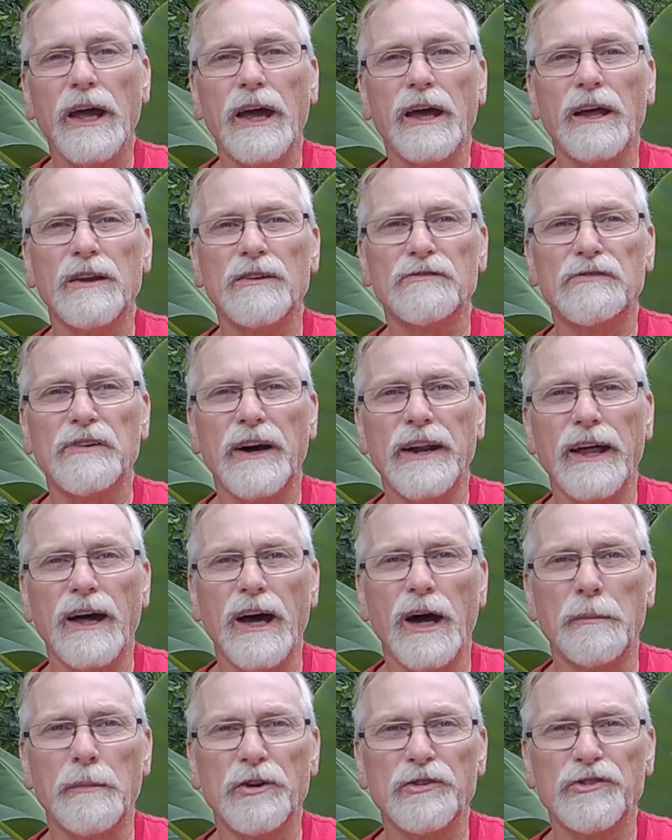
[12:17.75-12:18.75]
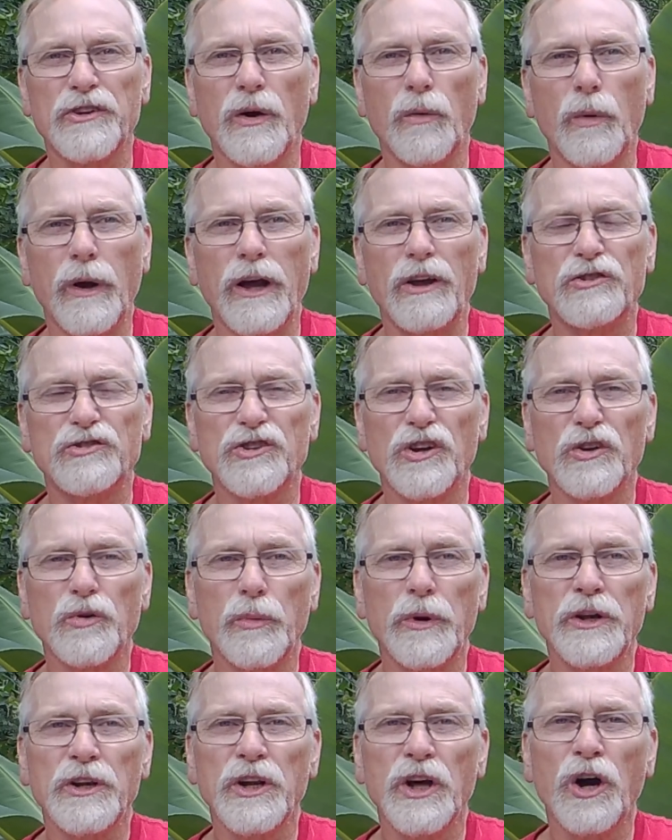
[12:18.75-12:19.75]
and find out how much they weigh, so
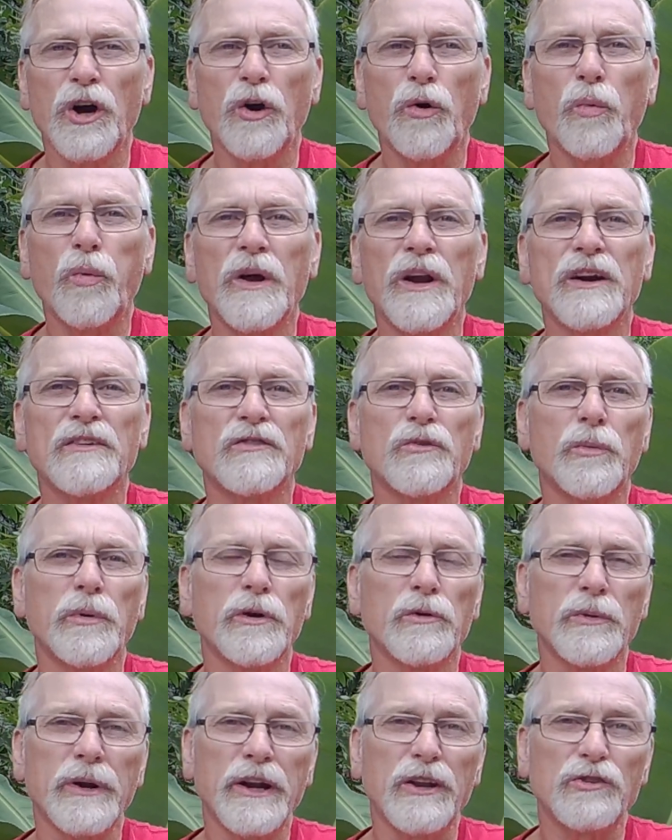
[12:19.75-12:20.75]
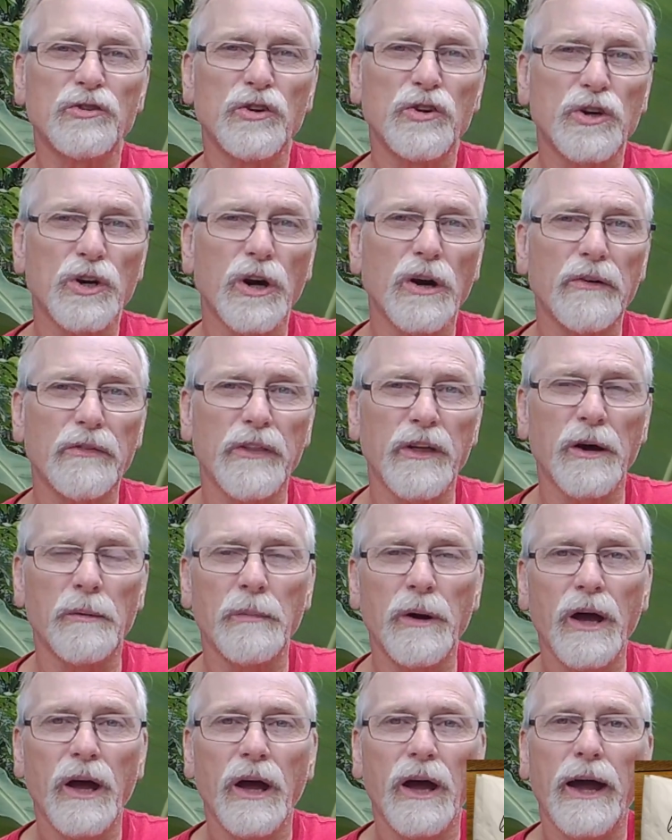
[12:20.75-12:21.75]
that we know whenever we're ready to cook
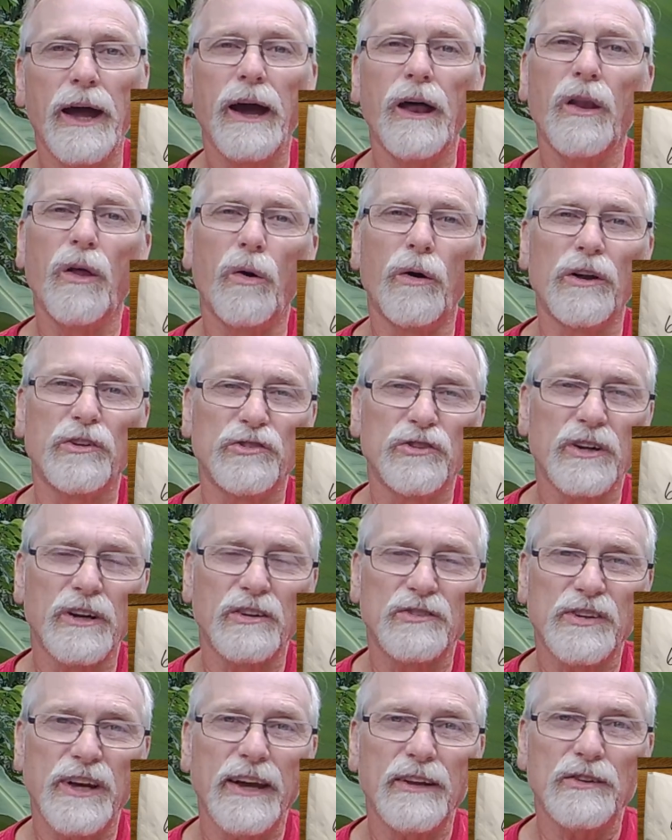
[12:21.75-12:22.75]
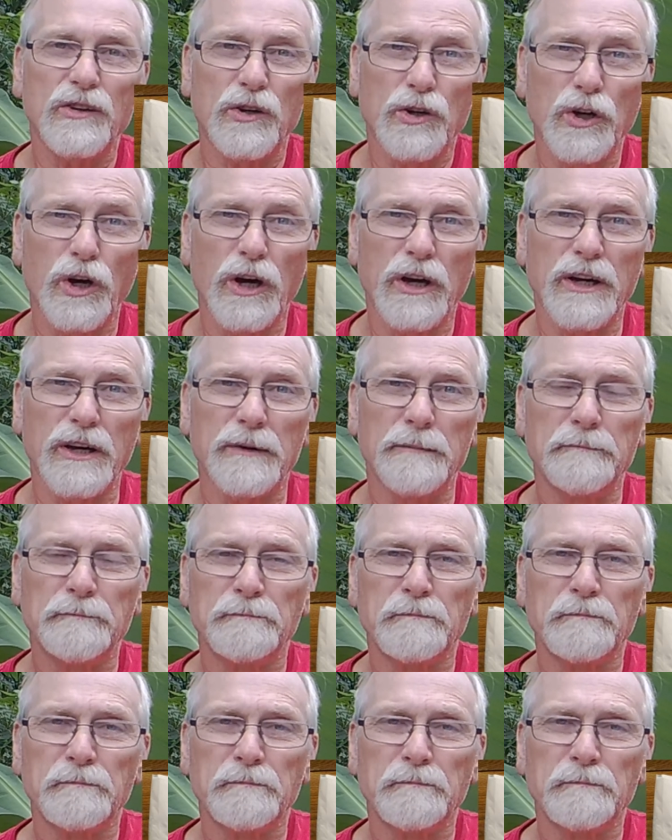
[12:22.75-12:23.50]
them, how long it's going to take to cook it.